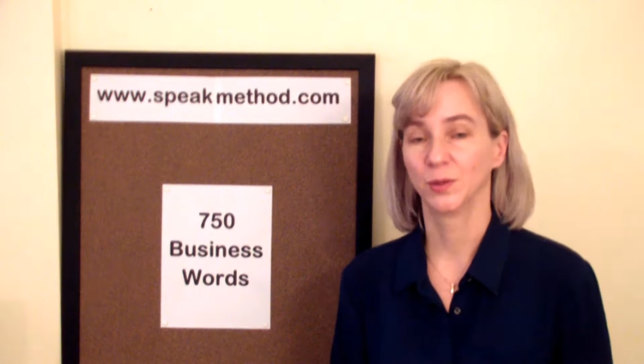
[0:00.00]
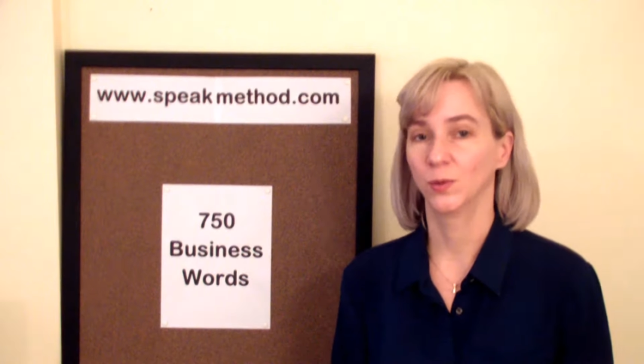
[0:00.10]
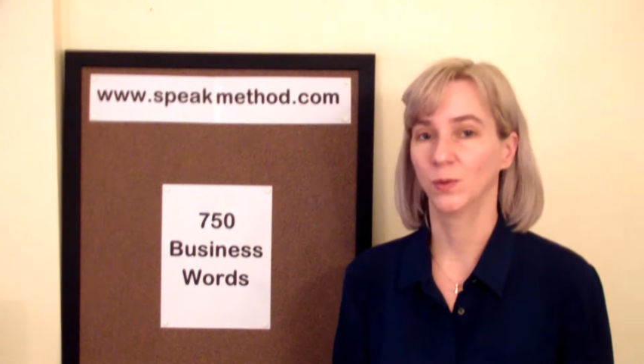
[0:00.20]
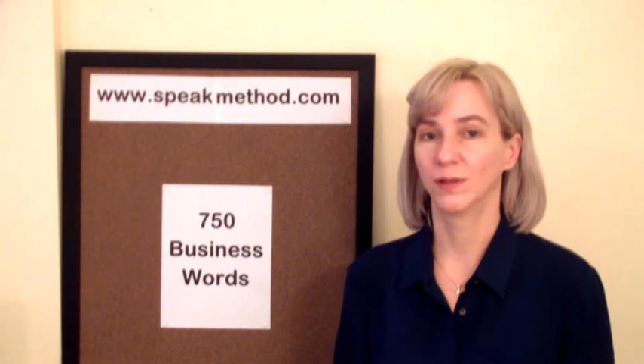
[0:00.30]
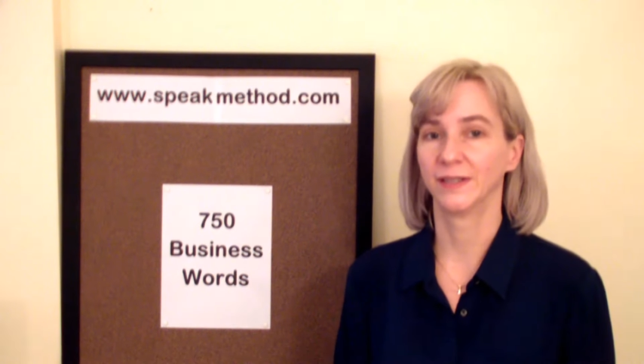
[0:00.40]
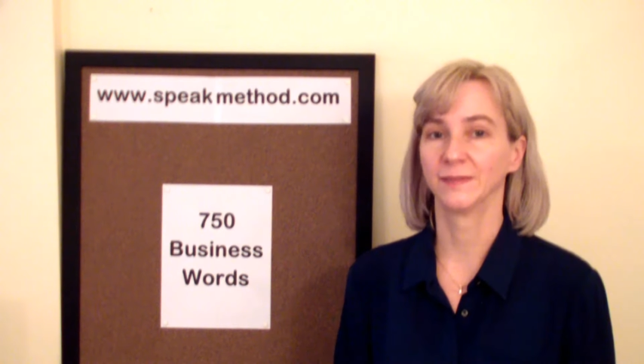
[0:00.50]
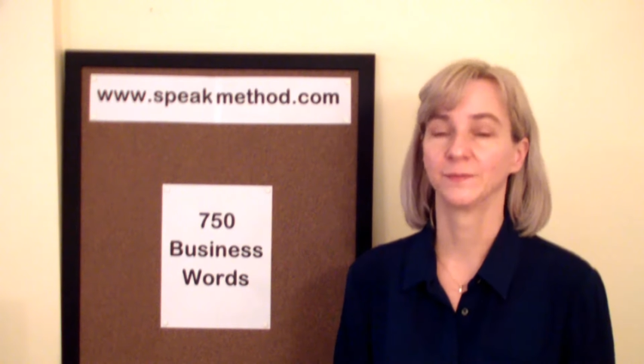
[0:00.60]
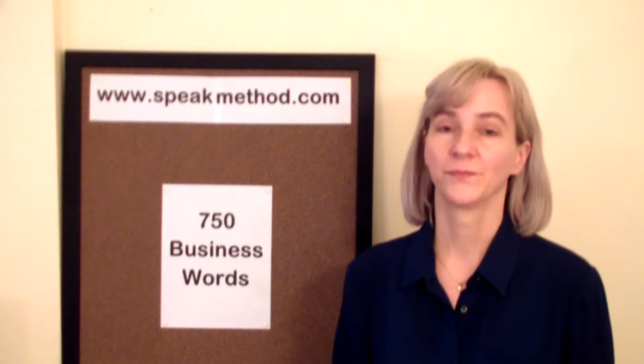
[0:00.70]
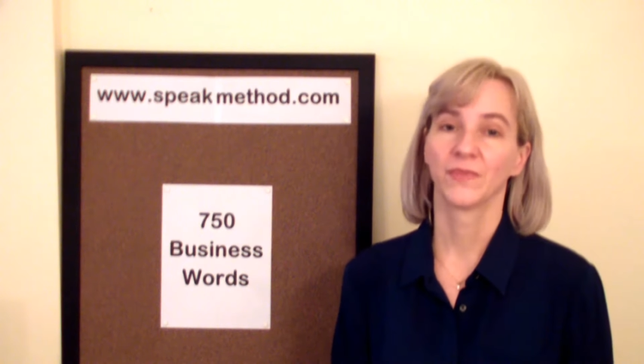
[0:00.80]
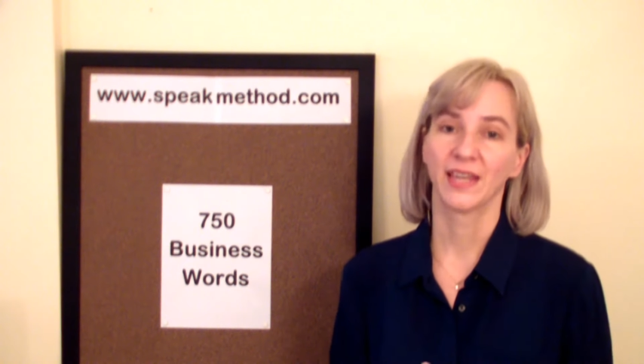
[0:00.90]
or
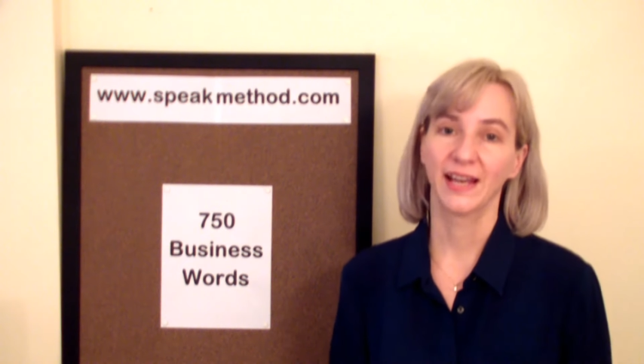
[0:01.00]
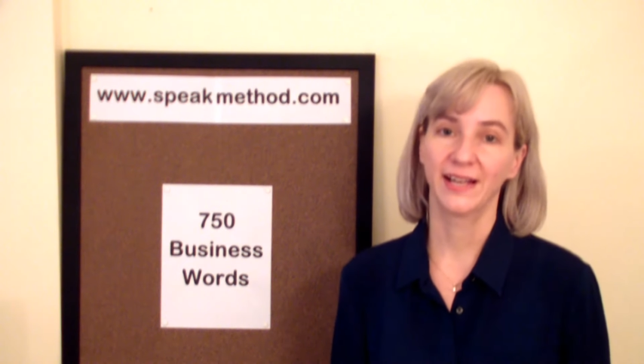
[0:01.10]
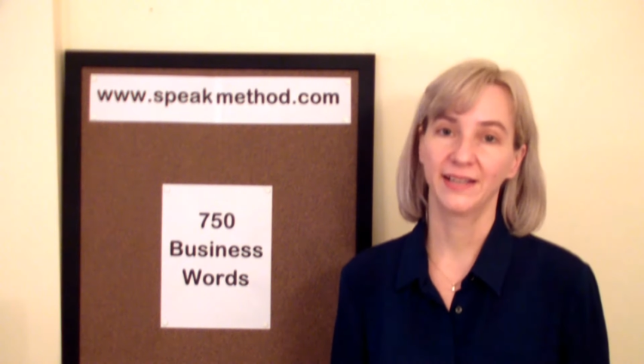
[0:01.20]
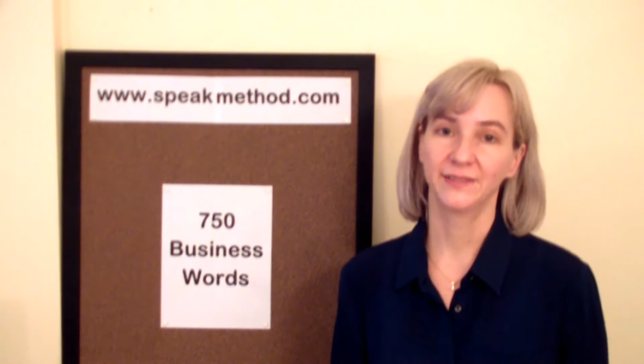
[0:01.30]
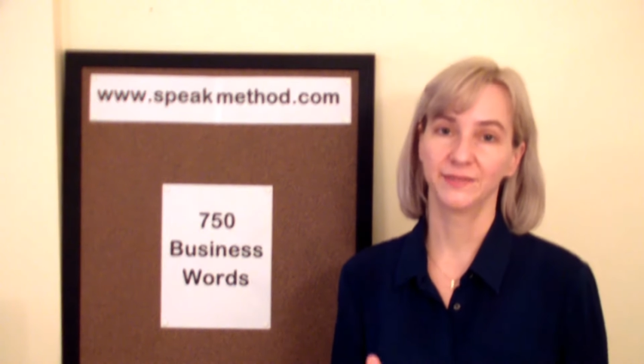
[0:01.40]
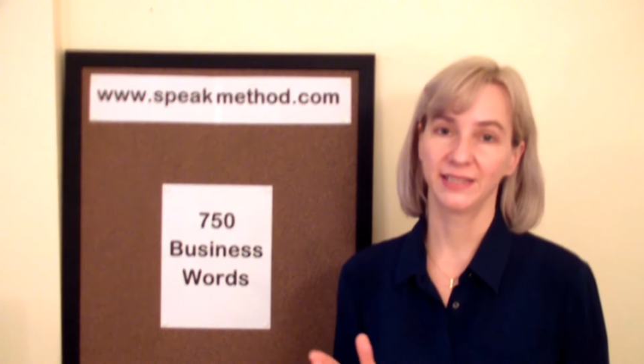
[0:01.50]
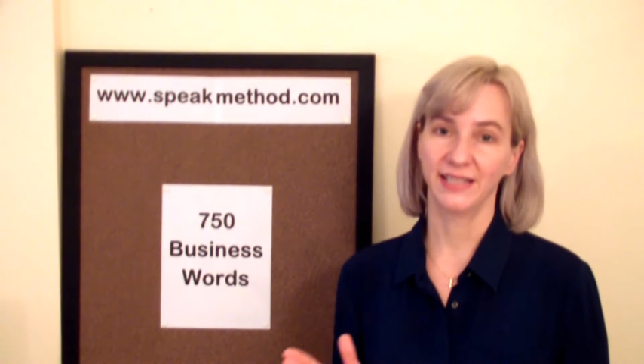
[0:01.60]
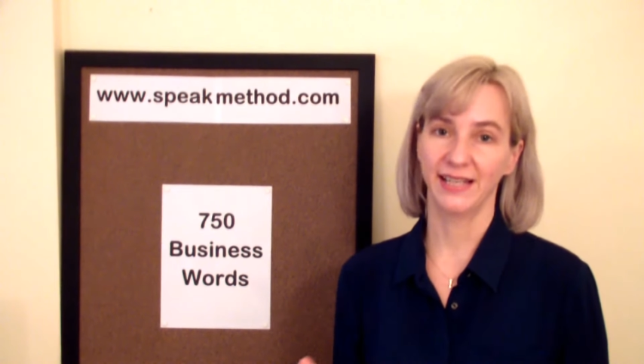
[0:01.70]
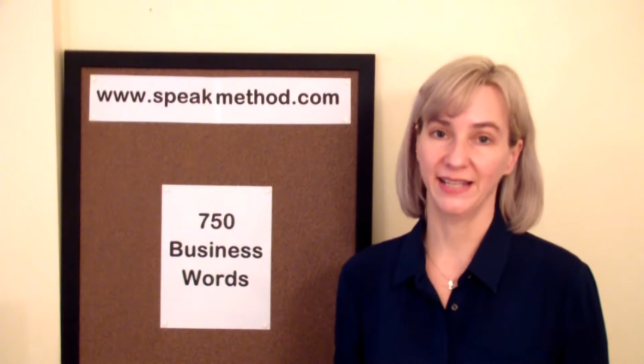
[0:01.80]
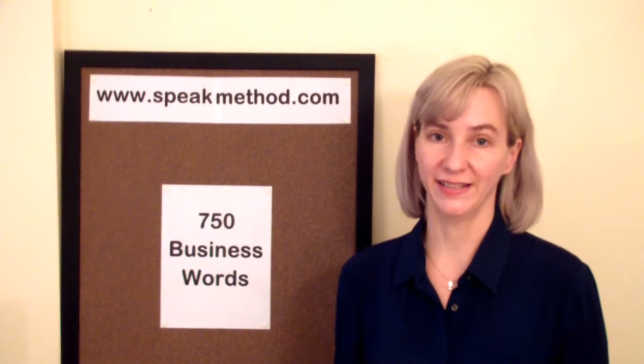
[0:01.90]
have
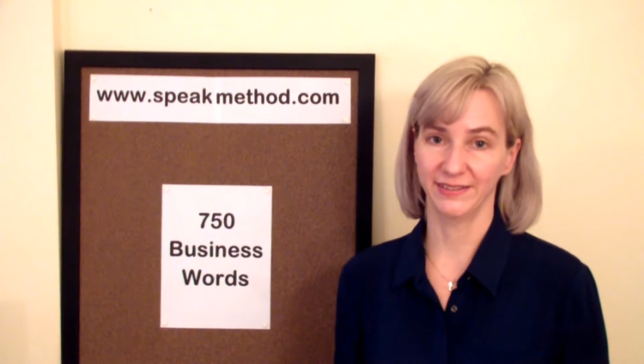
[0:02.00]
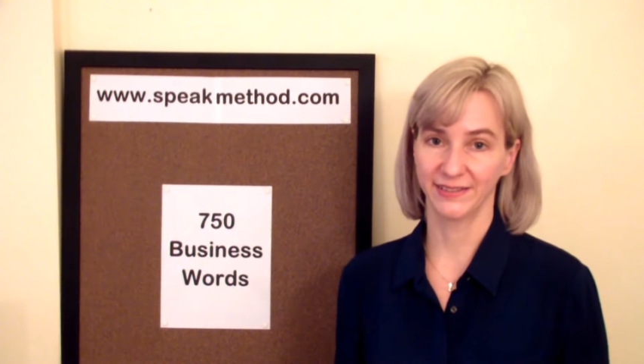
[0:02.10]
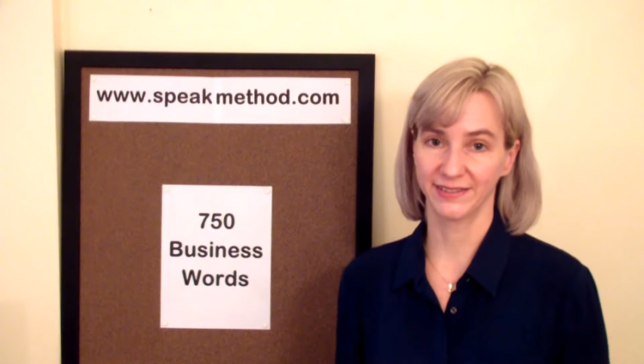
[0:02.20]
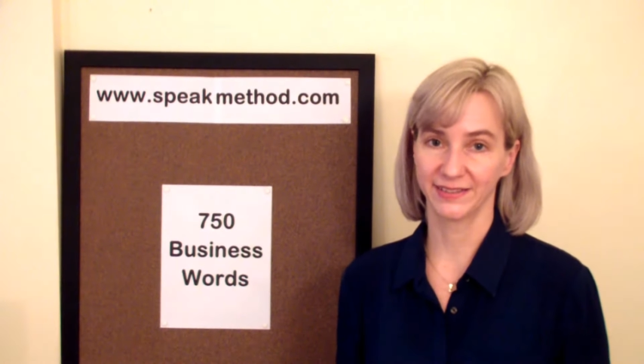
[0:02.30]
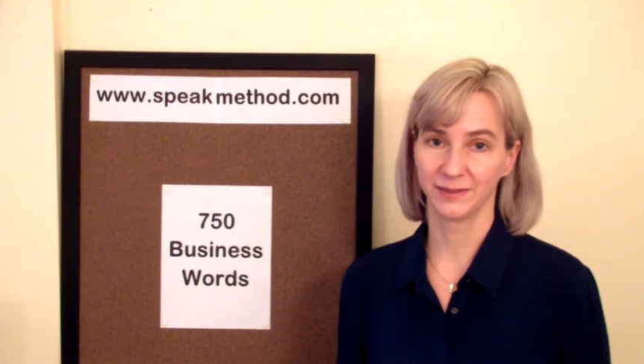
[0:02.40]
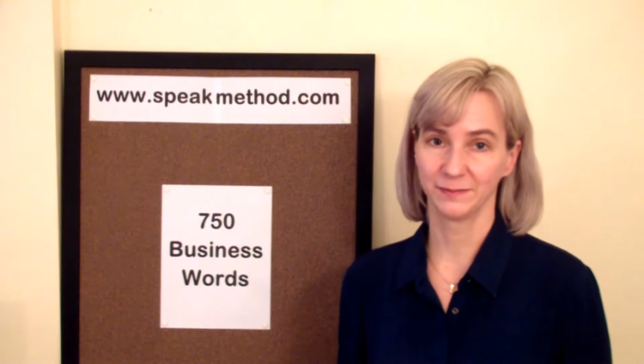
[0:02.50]
enhanced.